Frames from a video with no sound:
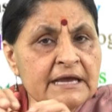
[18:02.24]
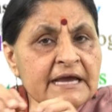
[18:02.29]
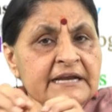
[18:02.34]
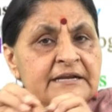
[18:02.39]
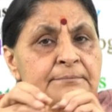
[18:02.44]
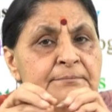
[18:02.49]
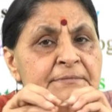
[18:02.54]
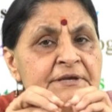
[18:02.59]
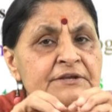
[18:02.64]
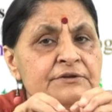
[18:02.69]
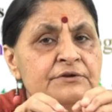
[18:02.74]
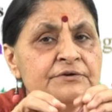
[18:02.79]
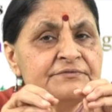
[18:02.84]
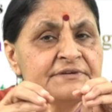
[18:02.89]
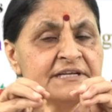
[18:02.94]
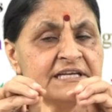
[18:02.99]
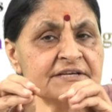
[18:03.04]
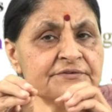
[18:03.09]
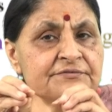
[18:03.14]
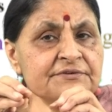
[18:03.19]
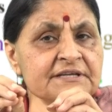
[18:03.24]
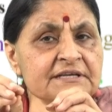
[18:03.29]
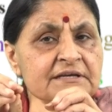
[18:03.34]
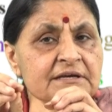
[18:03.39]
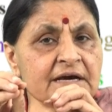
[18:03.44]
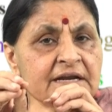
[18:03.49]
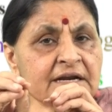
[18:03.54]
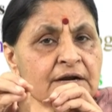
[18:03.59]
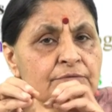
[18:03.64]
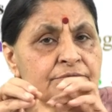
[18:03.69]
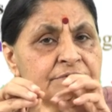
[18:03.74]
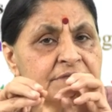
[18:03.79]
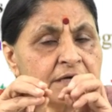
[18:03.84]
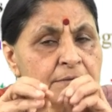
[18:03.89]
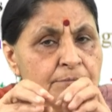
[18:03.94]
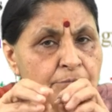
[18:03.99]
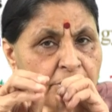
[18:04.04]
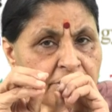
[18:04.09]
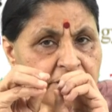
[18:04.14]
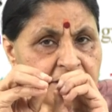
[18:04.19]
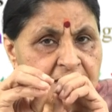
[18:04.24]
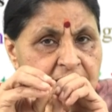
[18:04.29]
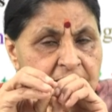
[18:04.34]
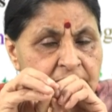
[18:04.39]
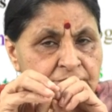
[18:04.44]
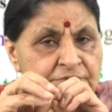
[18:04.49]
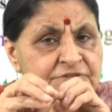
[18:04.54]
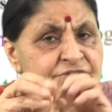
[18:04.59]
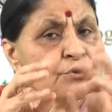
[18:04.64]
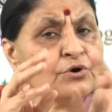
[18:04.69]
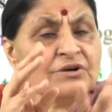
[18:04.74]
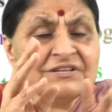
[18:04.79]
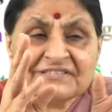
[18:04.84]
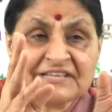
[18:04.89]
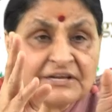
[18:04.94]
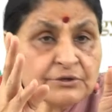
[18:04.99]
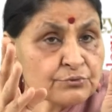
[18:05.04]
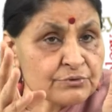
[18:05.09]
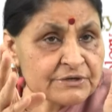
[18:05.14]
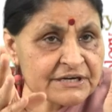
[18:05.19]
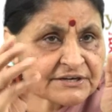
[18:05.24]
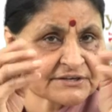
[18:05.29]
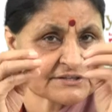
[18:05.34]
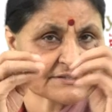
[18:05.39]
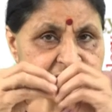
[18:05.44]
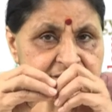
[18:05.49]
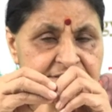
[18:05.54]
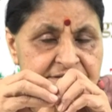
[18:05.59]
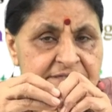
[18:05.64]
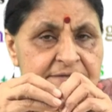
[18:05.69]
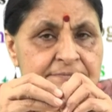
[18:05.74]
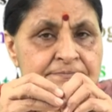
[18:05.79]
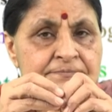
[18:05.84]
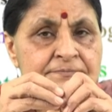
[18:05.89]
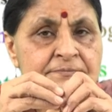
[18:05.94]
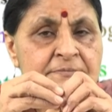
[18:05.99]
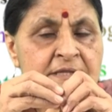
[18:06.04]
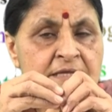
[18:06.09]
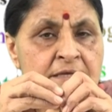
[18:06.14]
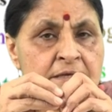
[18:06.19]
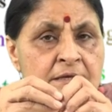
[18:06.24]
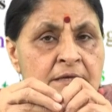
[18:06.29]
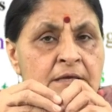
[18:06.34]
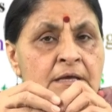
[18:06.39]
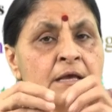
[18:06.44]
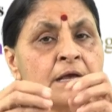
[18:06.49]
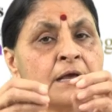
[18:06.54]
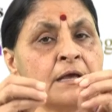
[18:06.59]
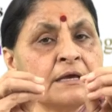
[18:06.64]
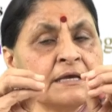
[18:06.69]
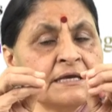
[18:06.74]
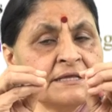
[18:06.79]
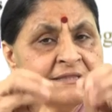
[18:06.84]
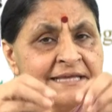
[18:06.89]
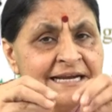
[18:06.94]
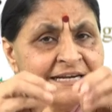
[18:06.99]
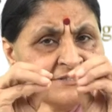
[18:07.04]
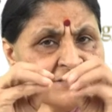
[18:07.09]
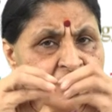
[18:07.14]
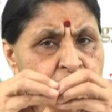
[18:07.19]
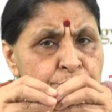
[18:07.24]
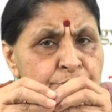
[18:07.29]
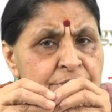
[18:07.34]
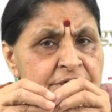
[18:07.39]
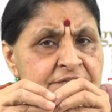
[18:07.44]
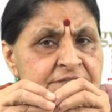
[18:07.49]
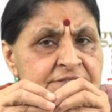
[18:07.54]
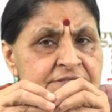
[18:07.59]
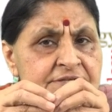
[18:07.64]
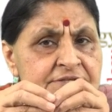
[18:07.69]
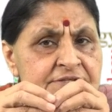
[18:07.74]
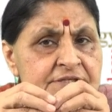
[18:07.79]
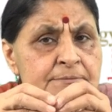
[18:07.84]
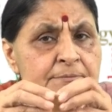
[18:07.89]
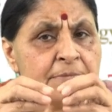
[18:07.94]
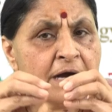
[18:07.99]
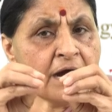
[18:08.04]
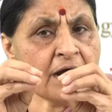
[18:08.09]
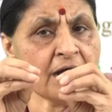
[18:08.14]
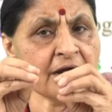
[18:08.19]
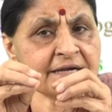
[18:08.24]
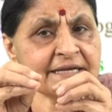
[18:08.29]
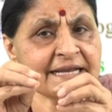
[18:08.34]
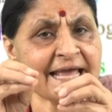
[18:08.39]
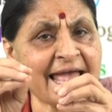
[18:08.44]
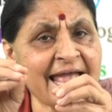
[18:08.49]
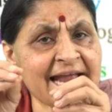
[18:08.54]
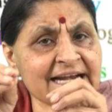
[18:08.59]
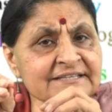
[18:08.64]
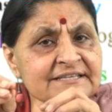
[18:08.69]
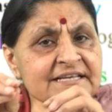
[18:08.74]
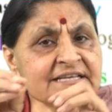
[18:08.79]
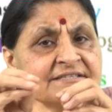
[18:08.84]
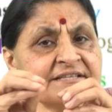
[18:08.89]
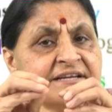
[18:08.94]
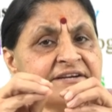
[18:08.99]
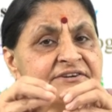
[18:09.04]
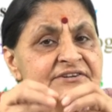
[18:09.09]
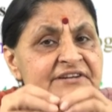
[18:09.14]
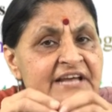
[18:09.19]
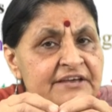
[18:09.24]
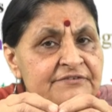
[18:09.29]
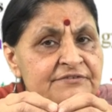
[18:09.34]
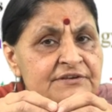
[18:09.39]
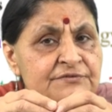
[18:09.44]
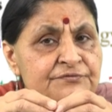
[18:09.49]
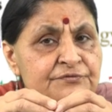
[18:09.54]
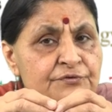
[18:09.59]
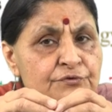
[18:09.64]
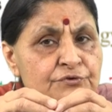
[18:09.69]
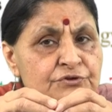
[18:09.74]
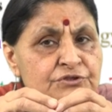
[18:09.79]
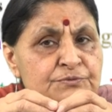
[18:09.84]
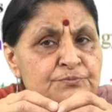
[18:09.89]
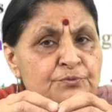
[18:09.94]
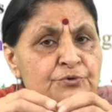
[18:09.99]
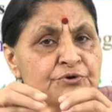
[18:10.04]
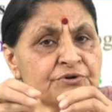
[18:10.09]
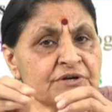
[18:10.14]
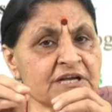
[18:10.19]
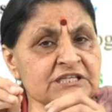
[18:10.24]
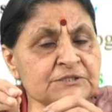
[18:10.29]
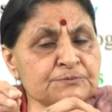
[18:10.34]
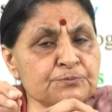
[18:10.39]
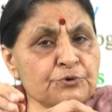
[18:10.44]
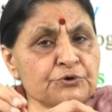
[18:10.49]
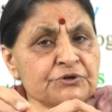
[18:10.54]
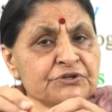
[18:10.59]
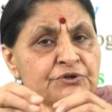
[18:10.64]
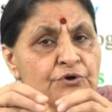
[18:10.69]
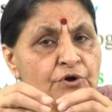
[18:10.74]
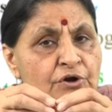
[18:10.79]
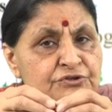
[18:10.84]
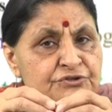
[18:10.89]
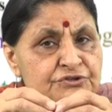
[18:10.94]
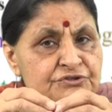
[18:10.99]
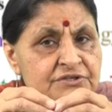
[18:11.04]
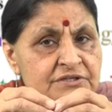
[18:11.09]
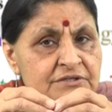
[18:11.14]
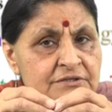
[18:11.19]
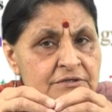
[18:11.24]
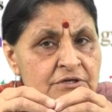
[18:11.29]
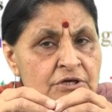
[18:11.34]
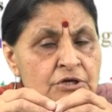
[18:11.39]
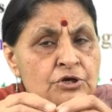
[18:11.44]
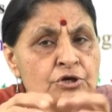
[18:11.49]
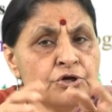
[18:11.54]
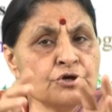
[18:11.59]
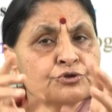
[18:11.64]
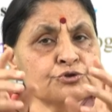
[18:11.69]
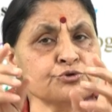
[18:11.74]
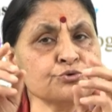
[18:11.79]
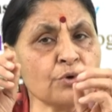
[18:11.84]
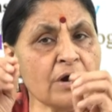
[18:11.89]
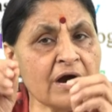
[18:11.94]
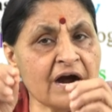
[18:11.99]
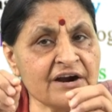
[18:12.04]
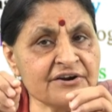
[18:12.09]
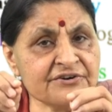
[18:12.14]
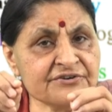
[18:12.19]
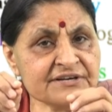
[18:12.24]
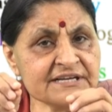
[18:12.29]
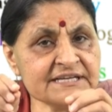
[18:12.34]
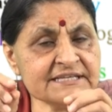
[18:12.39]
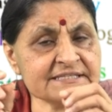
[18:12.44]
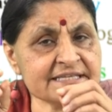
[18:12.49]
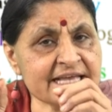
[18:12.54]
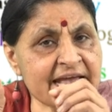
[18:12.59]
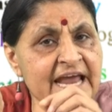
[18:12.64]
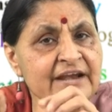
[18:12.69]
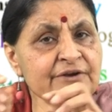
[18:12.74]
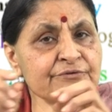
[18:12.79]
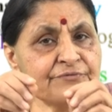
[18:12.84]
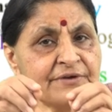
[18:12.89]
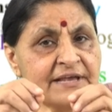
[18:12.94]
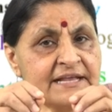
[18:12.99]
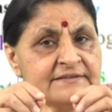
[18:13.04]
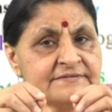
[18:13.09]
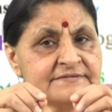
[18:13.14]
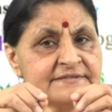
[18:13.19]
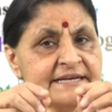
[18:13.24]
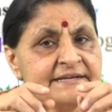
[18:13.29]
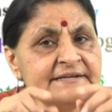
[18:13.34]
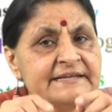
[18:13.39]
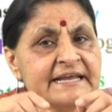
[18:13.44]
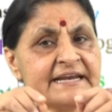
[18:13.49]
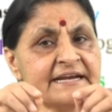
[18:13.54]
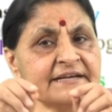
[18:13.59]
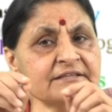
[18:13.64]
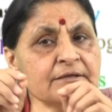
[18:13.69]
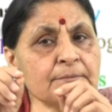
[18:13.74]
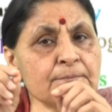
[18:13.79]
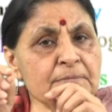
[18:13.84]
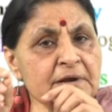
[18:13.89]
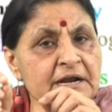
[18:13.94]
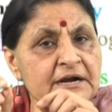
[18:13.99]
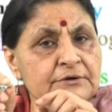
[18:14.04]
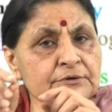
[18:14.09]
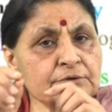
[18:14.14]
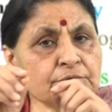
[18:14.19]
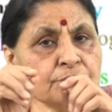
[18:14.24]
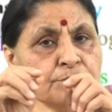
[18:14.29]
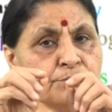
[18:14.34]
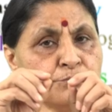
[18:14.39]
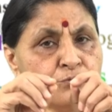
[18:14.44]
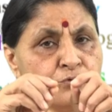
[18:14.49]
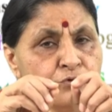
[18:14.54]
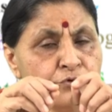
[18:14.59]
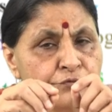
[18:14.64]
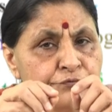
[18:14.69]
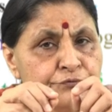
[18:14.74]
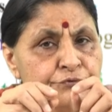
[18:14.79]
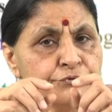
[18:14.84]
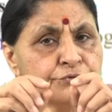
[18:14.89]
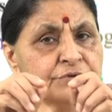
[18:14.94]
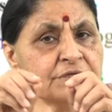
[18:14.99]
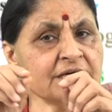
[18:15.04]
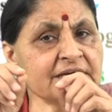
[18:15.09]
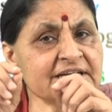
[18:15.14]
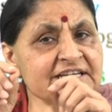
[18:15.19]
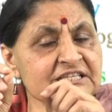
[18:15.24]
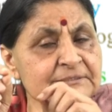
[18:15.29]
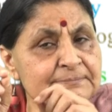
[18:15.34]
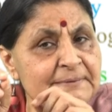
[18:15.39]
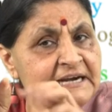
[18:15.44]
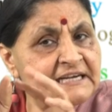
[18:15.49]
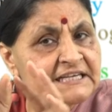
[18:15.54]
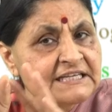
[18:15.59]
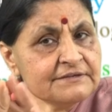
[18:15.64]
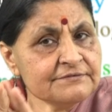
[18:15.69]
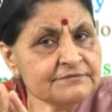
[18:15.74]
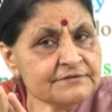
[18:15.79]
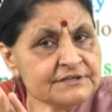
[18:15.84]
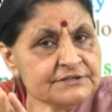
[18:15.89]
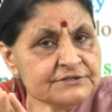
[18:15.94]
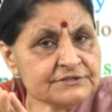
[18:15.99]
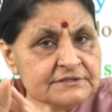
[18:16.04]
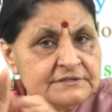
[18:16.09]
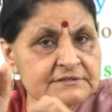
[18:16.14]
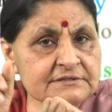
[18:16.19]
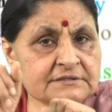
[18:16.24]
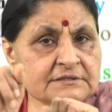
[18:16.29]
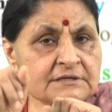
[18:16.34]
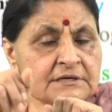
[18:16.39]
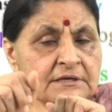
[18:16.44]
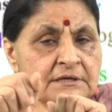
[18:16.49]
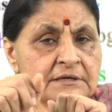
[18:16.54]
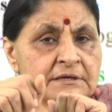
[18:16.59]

and a mean of delivery around the body which is called circulatory system. In that circulatory system, heart acts as the driving force for transporting oxygen through arteries and veins that direct the blood to move to the respective regions.